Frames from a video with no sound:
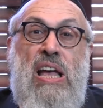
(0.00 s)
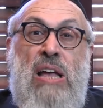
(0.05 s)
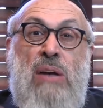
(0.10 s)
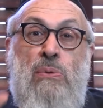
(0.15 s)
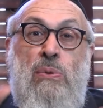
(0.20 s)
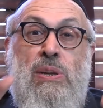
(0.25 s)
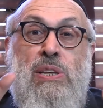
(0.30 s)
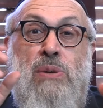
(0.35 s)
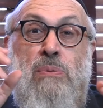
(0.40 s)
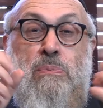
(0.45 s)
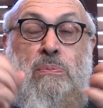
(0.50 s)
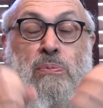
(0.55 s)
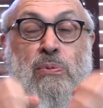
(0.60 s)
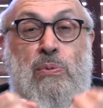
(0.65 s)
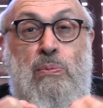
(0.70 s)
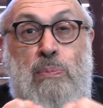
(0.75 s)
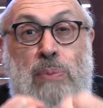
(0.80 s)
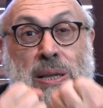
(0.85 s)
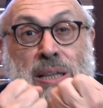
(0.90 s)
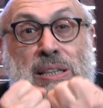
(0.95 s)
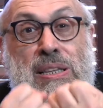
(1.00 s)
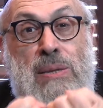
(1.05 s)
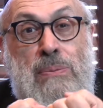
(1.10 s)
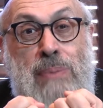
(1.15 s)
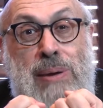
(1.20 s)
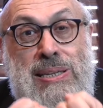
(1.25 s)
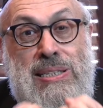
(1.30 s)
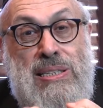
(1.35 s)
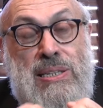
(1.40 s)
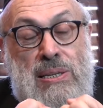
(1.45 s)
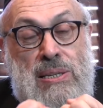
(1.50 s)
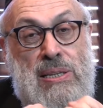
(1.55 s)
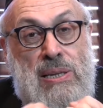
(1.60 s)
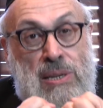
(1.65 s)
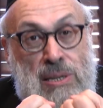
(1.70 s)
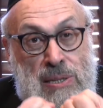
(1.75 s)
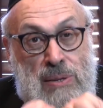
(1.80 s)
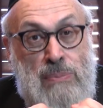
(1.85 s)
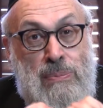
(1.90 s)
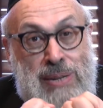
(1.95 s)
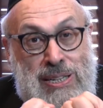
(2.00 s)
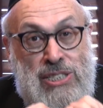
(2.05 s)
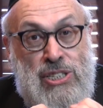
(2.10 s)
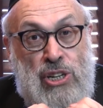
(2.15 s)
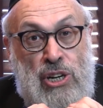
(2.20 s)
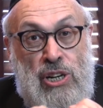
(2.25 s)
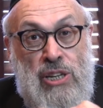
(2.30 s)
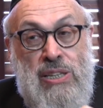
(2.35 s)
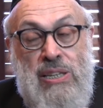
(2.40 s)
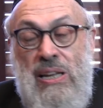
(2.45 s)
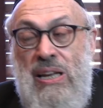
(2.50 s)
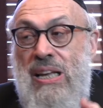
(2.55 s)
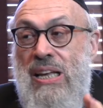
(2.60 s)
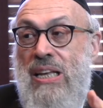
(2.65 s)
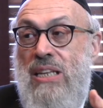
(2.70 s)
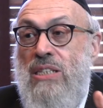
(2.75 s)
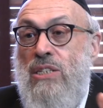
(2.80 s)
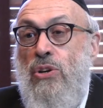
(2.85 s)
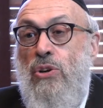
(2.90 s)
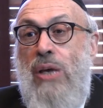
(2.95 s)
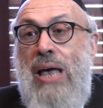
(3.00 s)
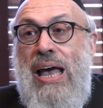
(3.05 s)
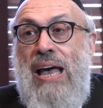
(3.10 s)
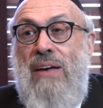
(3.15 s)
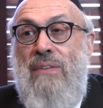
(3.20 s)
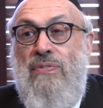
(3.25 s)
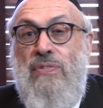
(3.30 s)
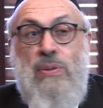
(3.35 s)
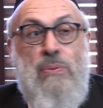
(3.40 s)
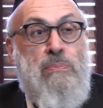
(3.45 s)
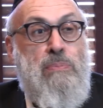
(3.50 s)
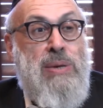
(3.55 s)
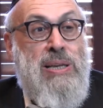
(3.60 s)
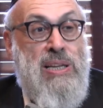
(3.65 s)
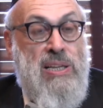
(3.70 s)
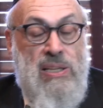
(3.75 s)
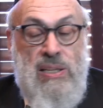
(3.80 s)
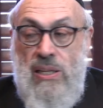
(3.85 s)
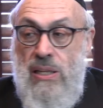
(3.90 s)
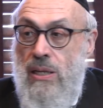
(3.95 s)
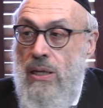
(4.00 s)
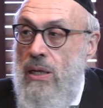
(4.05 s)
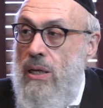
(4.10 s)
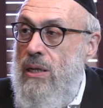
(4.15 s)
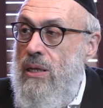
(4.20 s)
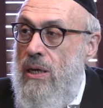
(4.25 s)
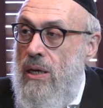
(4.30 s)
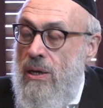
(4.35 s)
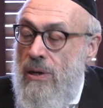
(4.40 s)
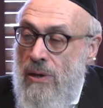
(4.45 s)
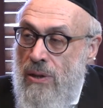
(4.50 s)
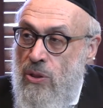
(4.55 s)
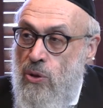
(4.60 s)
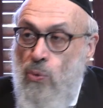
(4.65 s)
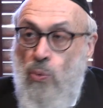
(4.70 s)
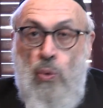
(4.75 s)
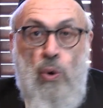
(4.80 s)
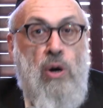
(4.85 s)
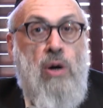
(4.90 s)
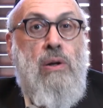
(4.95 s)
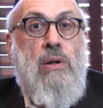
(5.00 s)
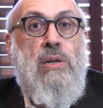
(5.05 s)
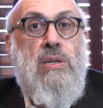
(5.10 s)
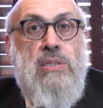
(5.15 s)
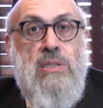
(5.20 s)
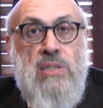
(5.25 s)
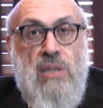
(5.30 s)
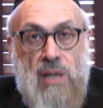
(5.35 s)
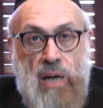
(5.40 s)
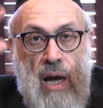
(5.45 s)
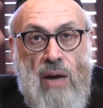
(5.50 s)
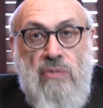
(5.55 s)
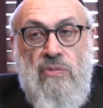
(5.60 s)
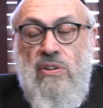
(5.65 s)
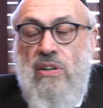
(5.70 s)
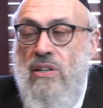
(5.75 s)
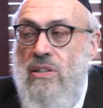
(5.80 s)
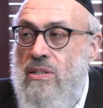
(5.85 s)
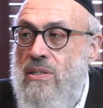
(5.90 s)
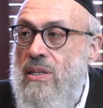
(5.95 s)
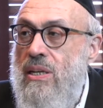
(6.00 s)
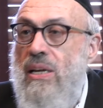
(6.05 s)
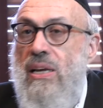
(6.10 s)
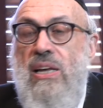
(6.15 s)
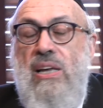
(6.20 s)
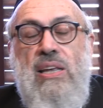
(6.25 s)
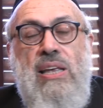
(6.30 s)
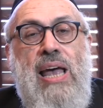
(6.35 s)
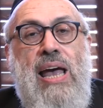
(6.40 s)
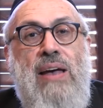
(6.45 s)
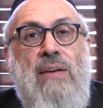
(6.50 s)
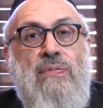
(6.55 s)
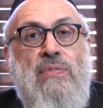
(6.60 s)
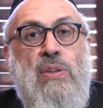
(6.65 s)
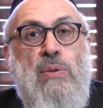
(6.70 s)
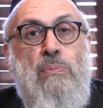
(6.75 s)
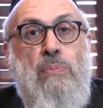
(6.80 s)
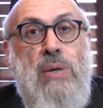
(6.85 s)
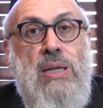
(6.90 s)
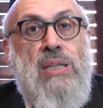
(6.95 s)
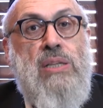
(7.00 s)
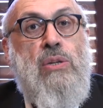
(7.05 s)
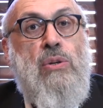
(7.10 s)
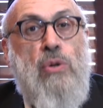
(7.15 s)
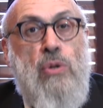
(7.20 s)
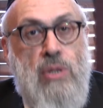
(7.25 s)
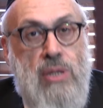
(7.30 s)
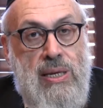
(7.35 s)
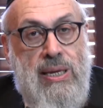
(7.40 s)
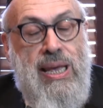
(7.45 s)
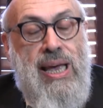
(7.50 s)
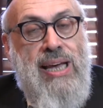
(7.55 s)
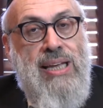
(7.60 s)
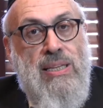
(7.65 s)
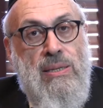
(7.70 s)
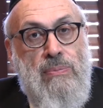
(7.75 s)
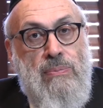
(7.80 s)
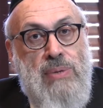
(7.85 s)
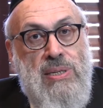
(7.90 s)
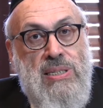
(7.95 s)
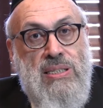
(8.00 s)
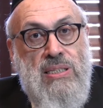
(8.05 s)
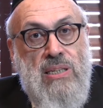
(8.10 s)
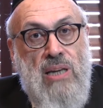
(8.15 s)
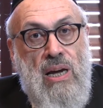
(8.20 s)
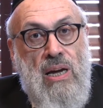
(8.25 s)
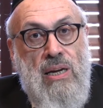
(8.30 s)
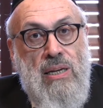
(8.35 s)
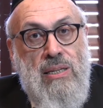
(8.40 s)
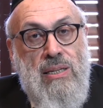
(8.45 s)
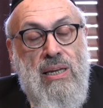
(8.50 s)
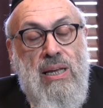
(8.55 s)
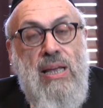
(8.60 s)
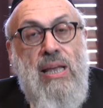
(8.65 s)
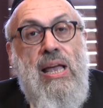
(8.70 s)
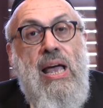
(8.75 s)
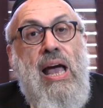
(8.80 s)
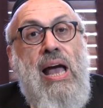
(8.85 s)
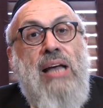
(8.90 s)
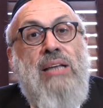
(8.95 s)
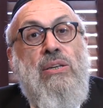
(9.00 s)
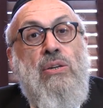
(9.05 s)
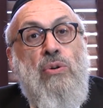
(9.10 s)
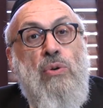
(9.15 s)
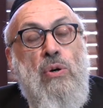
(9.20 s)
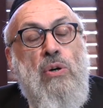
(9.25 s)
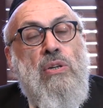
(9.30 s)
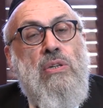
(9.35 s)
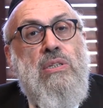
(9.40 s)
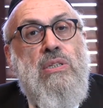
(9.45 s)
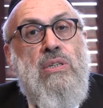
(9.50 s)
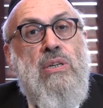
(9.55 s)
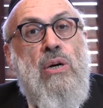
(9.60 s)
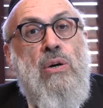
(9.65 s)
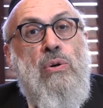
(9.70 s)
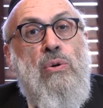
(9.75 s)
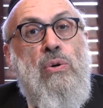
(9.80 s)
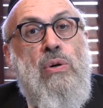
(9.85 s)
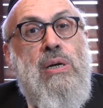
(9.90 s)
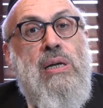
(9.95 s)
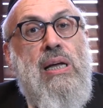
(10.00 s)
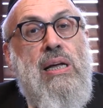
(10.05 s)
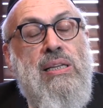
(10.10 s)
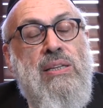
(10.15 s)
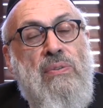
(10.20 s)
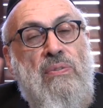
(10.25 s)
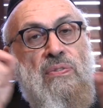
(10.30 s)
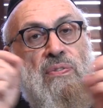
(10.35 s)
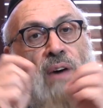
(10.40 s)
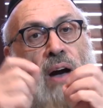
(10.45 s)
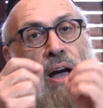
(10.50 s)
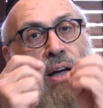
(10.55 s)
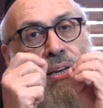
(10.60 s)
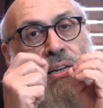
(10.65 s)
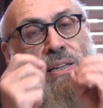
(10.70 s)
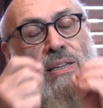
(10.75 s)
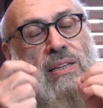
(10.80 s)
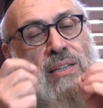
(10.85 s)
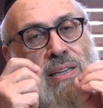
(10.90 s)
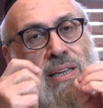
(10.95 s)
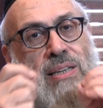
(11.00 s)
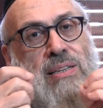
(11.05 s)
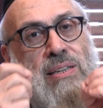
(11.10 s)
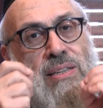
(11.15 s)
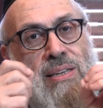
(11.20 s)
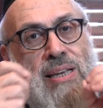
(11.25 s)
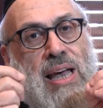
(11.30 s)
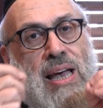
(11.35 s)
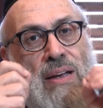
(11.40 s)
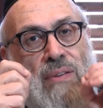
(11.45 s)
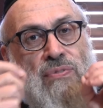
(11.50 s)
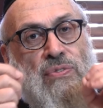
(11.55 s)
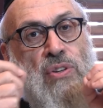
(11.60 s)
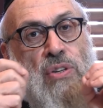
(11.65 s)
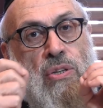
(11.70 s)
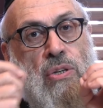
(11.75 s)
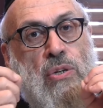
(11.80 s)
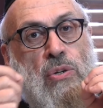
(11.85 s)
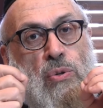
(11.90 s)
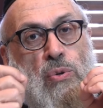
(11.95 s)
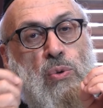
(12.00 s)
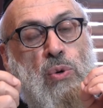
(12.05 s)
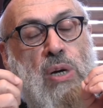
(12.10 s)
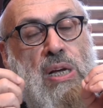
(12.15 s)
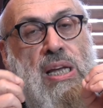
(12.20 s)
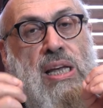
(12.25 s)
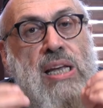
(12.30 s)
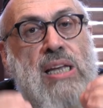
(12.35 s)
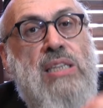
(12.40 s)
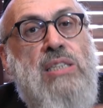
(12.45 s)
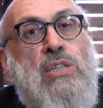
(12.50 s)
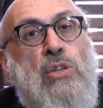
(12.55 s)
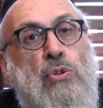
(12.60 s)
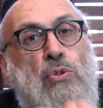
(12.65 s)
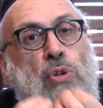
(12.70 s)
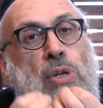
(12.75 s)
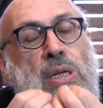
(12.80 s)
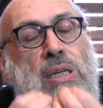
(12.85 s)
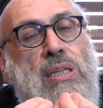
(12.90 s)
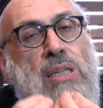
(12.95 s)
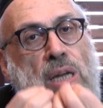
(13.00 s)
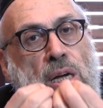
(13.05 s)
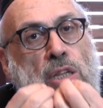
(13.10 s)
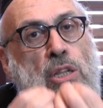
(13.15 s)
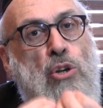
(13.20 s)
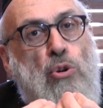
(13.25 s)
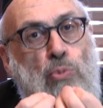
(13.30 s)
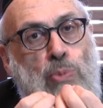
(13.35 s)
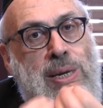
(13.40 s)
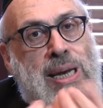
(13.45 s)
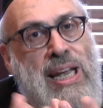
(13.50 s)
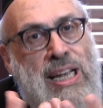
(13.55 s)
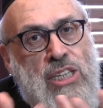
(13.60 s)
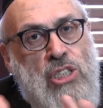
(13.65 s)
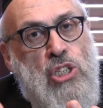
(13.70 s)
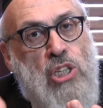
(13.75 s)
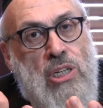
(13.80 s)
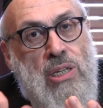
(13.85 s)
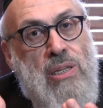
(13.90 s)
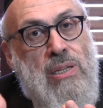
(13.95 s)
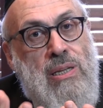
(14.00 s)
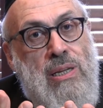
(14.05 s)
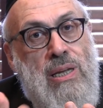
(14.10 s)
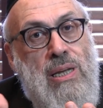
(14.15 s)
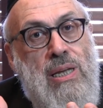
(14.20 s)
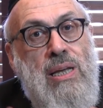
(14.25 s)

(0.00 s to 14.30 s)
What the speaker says: When you build the base, the mishkan, so you have to build the walls, the covers. You have to build all the kalim inside, and you also, the final thing that you have to do is you need illumination.